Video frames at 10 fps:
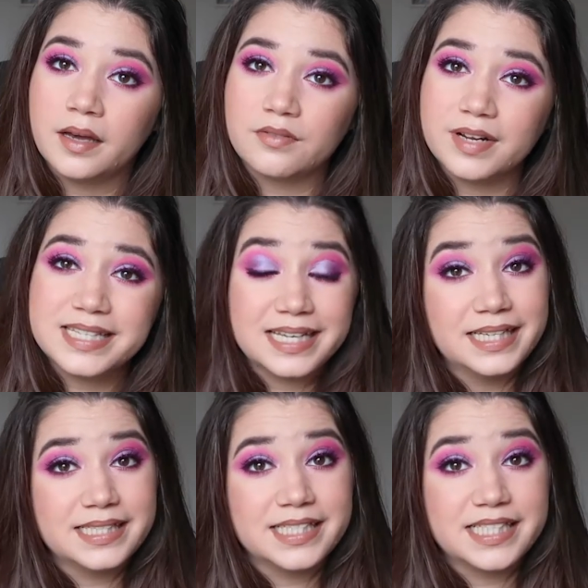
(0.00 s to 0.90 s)
Alright
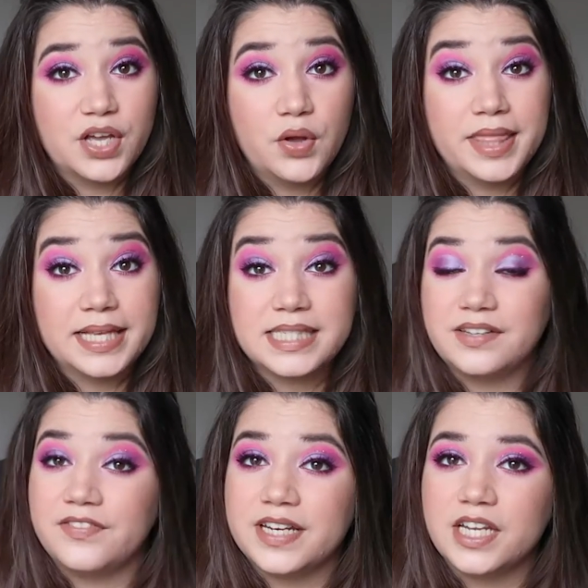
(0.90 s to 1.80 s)
guys, so that's the
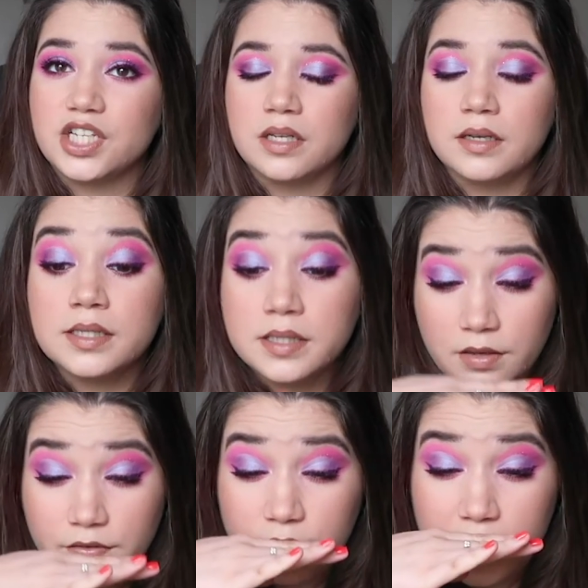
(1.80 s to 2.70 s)
finished look. So
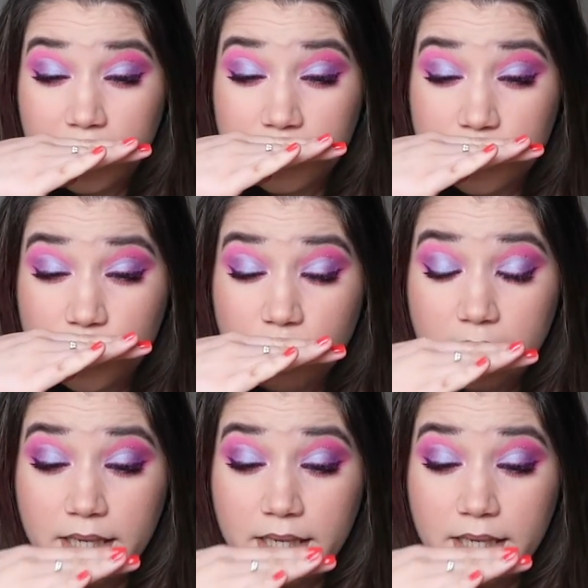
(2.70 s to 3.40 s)
if we zoom